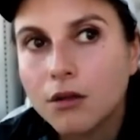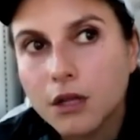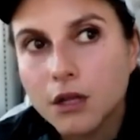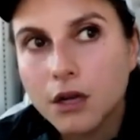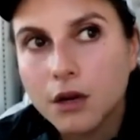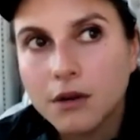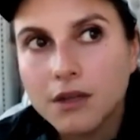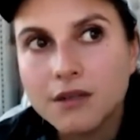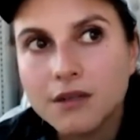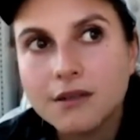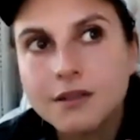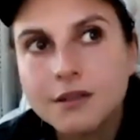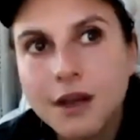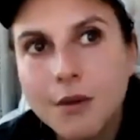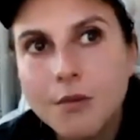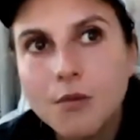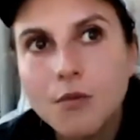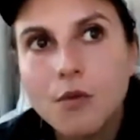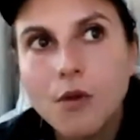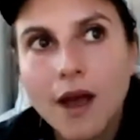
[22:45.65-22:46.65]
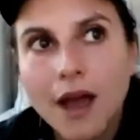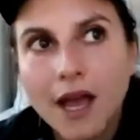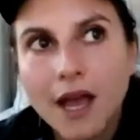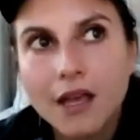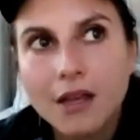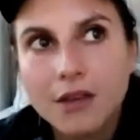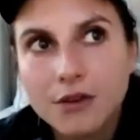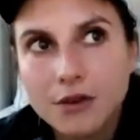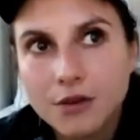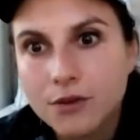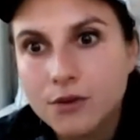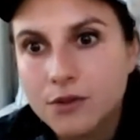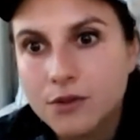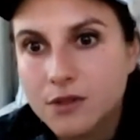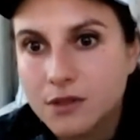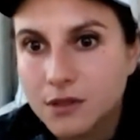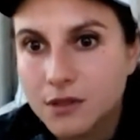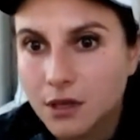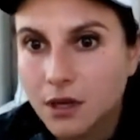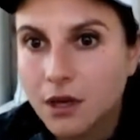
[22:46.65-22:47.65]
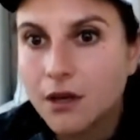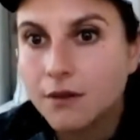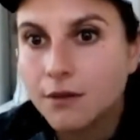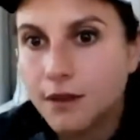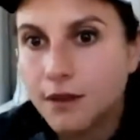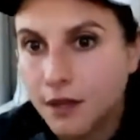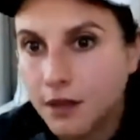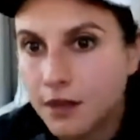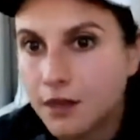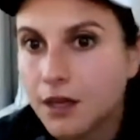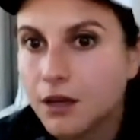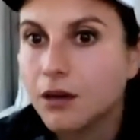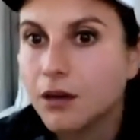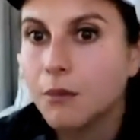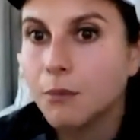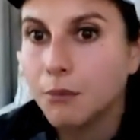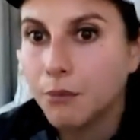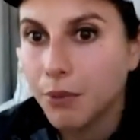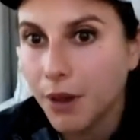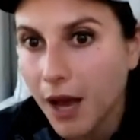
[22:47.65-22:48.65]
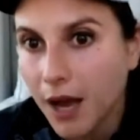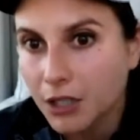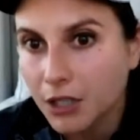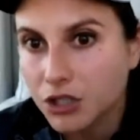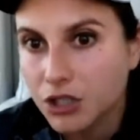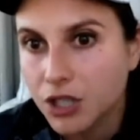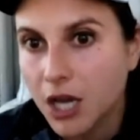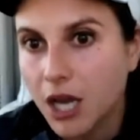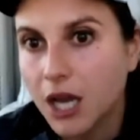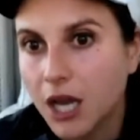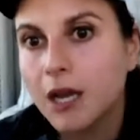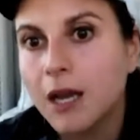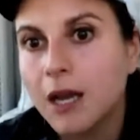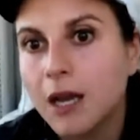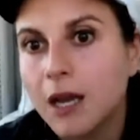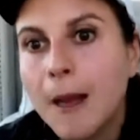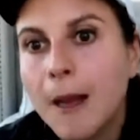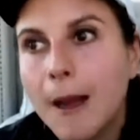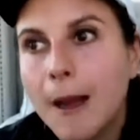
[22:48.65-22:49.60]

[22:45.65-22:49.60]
in some way used the Ethereum blockchain,